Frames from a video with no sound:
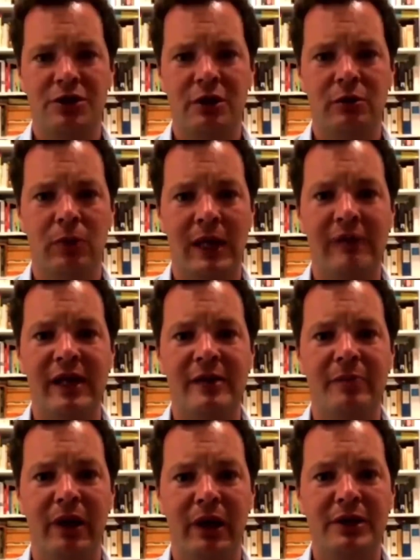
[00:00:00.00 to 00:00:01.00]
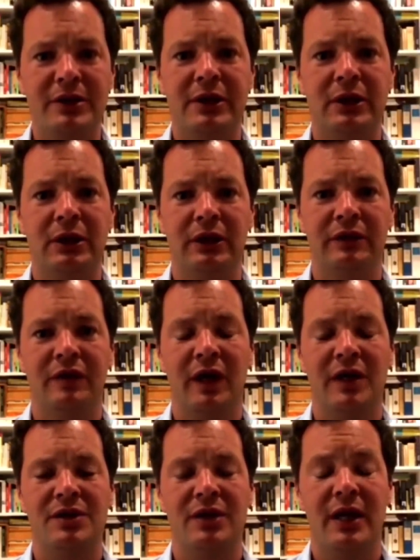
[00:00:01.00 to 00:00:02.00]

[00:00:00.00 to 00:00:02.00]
will have a political advisor